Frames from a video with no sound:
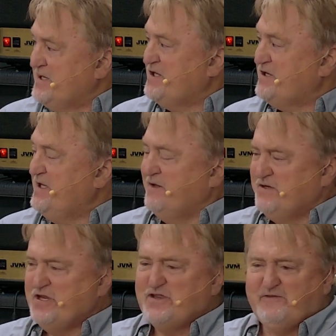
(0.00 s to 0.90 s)

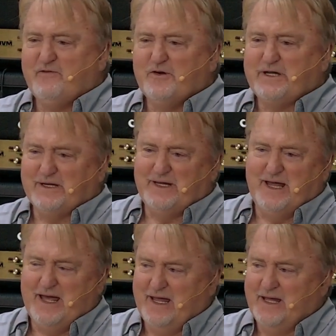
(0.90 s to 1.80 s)
Just for
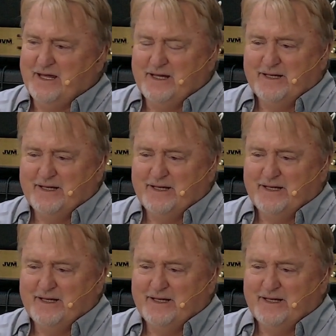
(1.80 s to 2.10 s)
today.